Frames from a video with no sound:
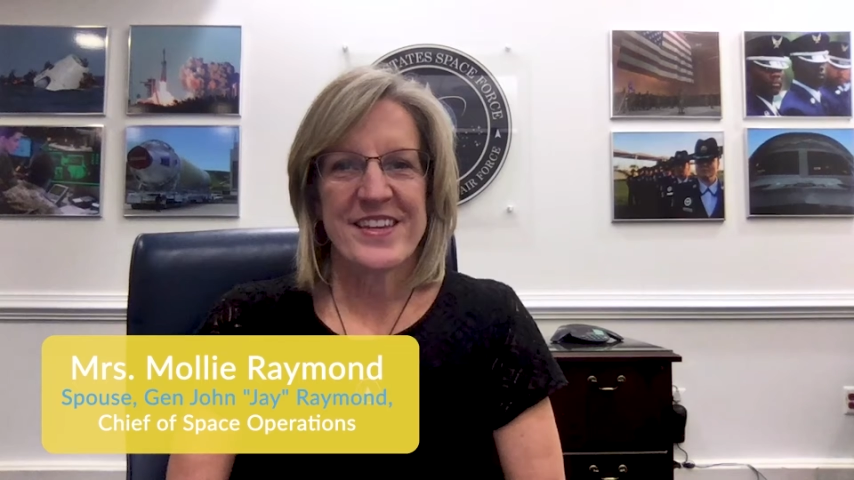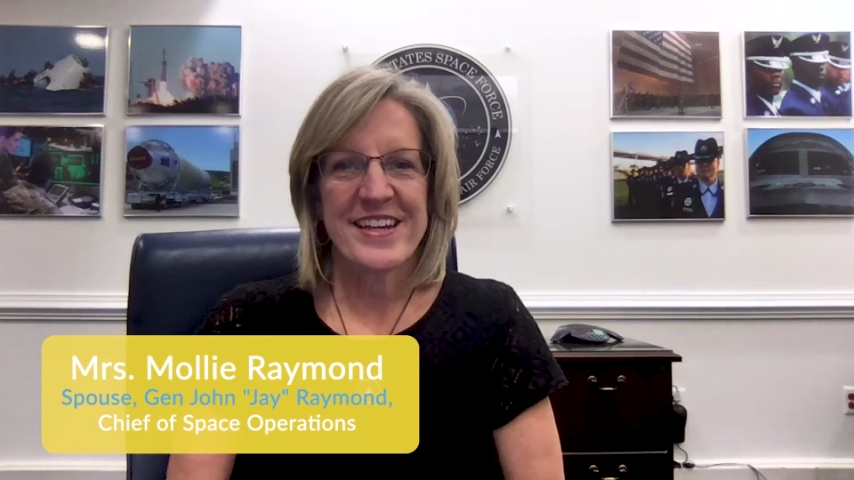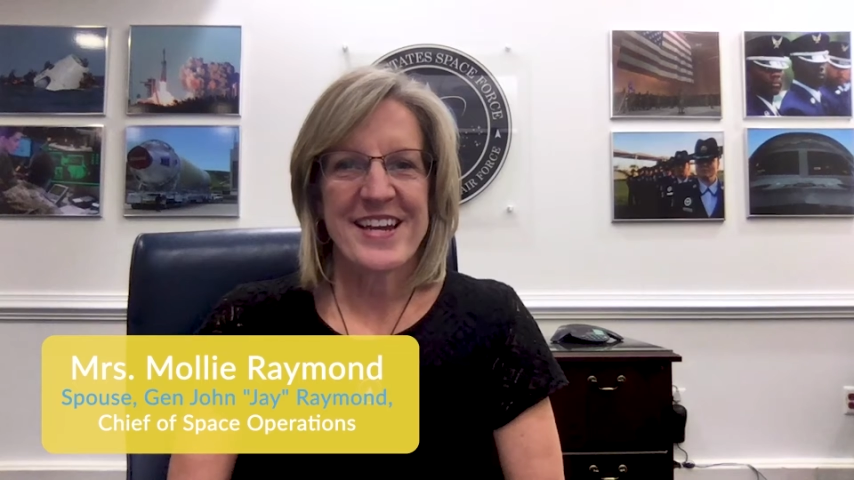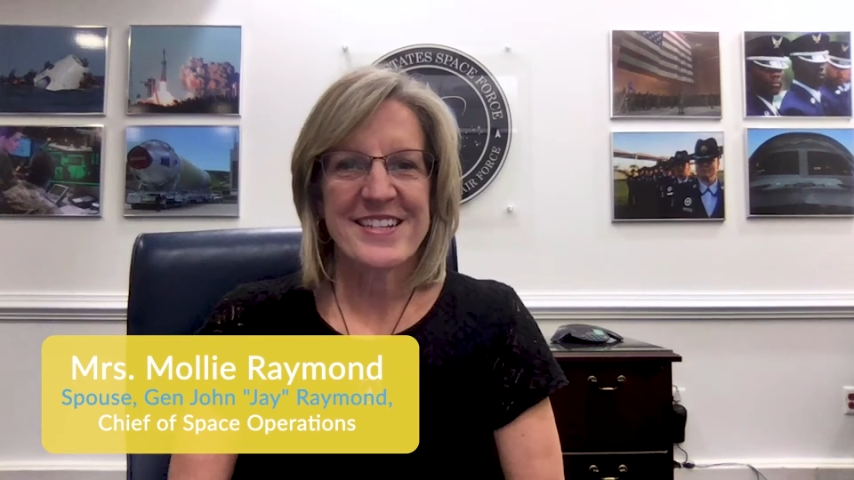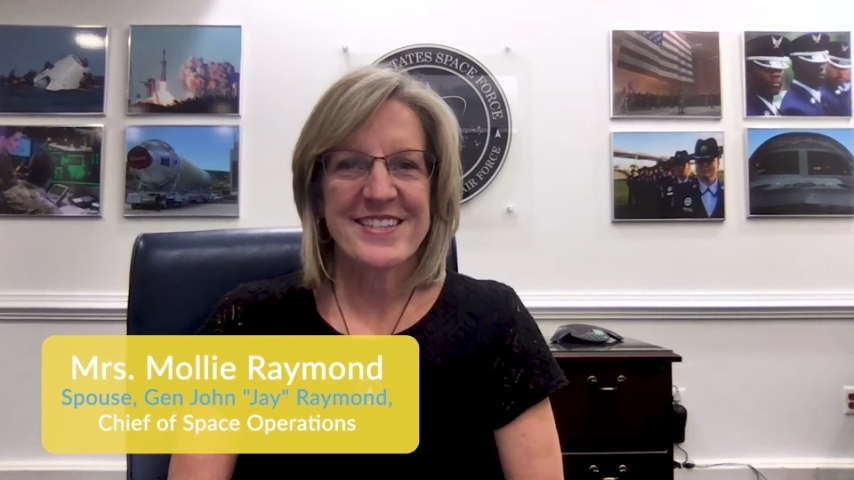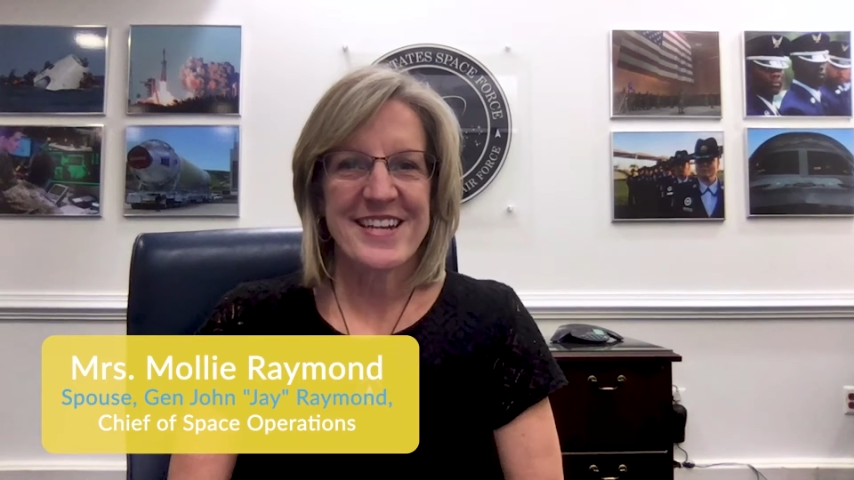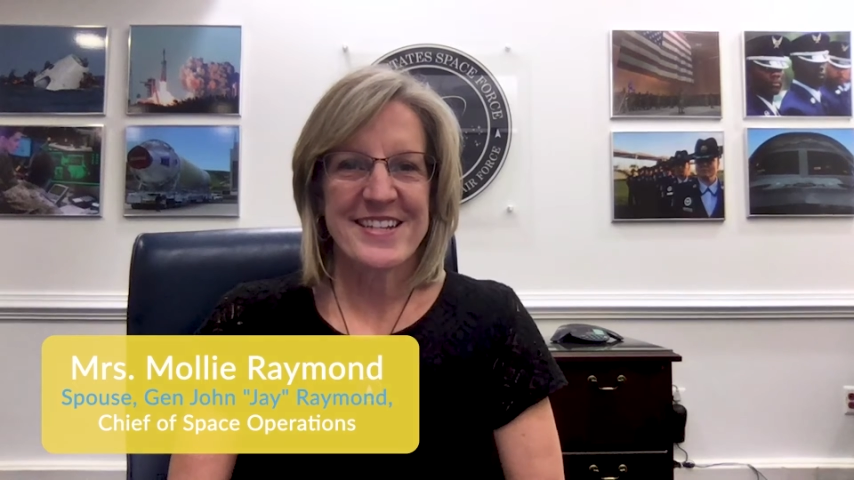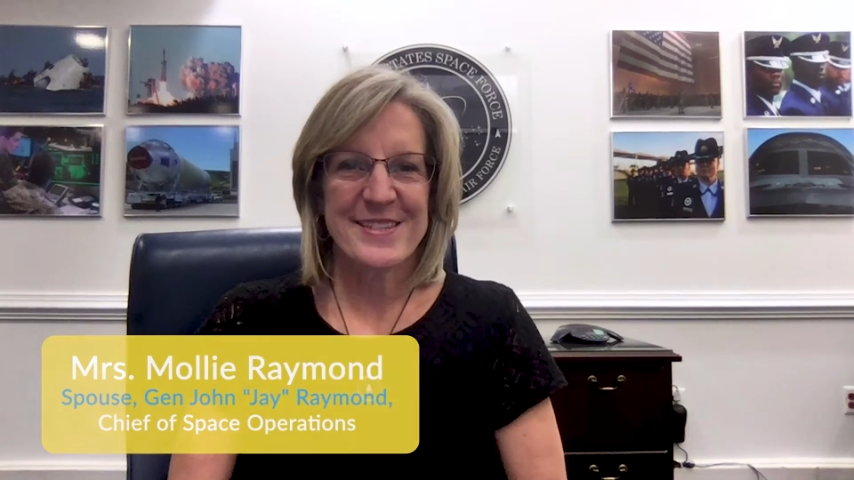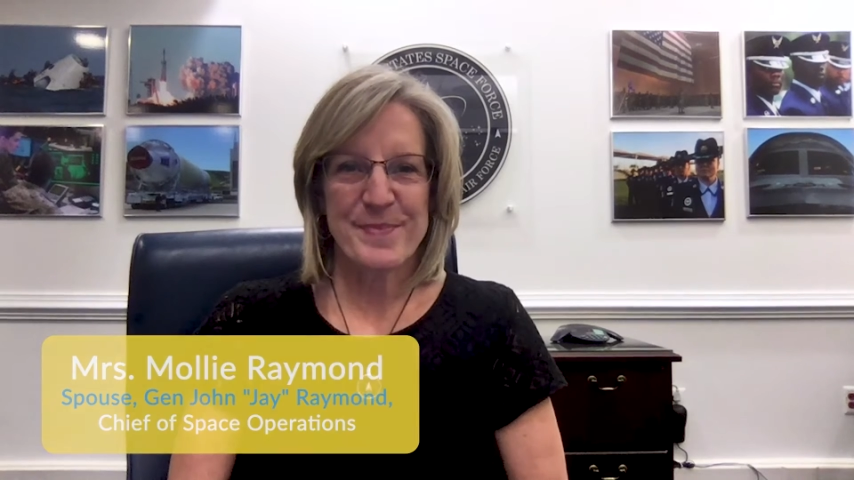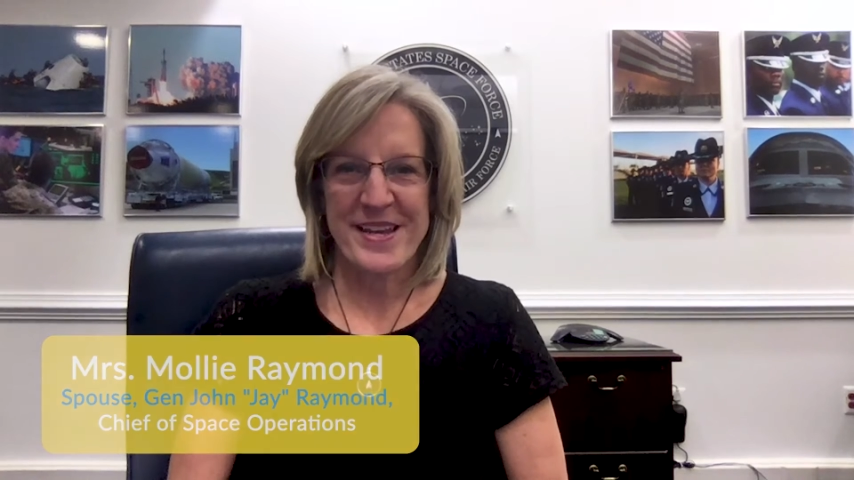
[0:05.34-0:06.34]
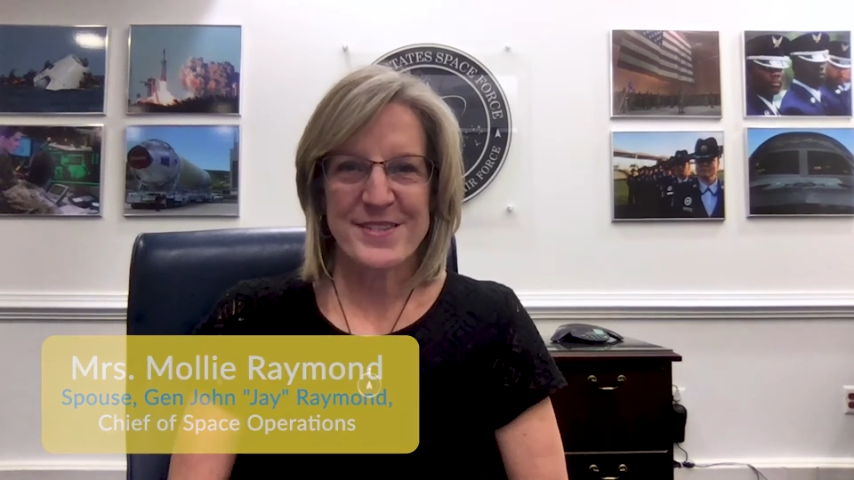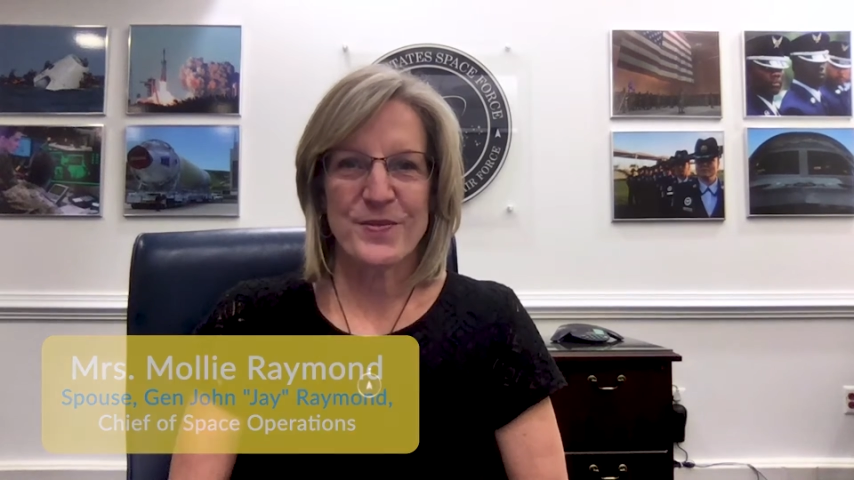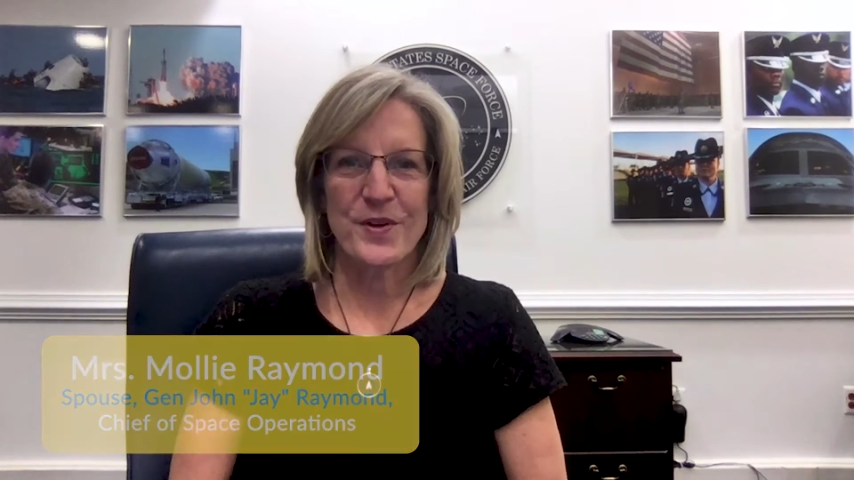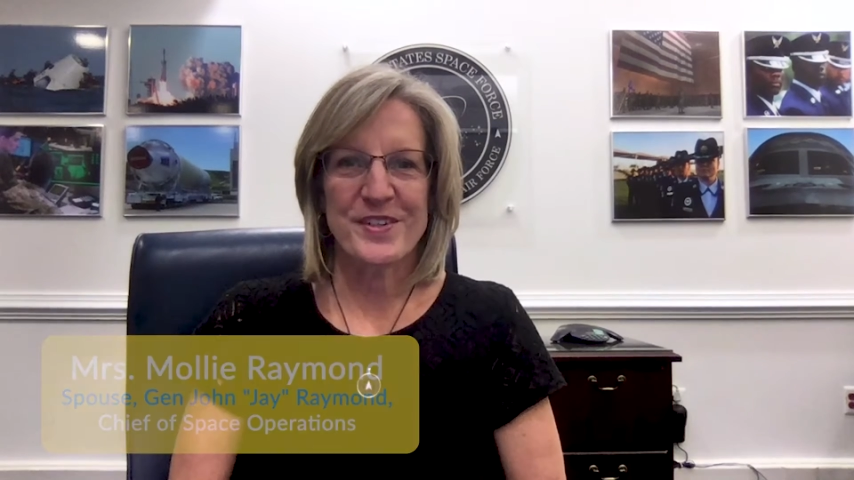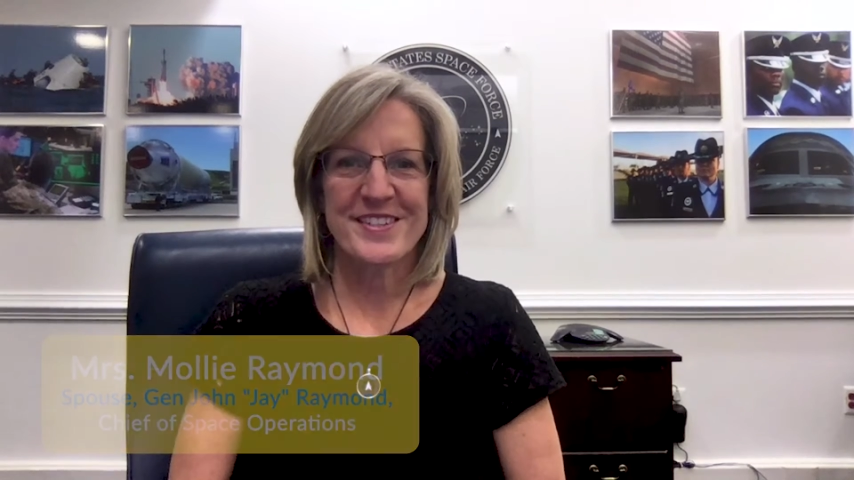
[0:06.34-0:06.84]
the United States Space
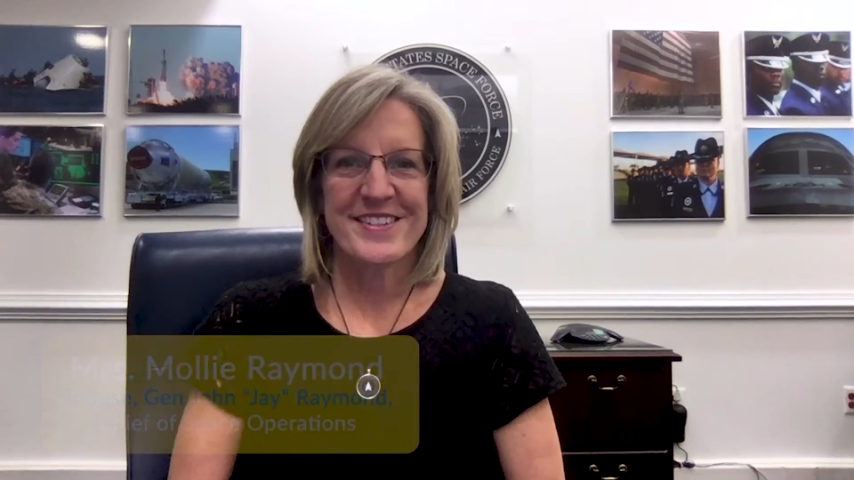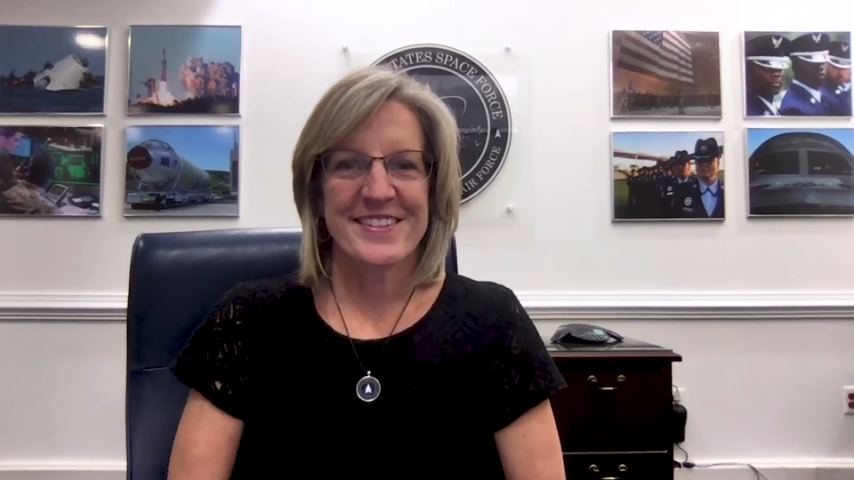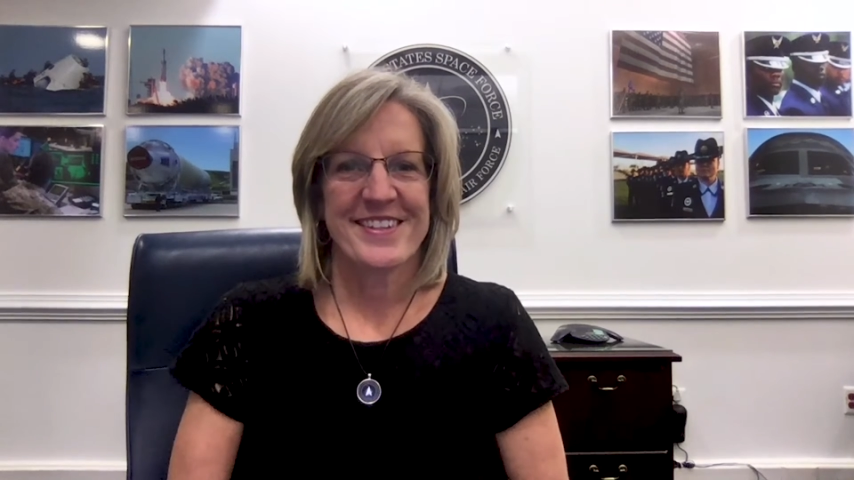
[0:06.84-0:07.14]
Force.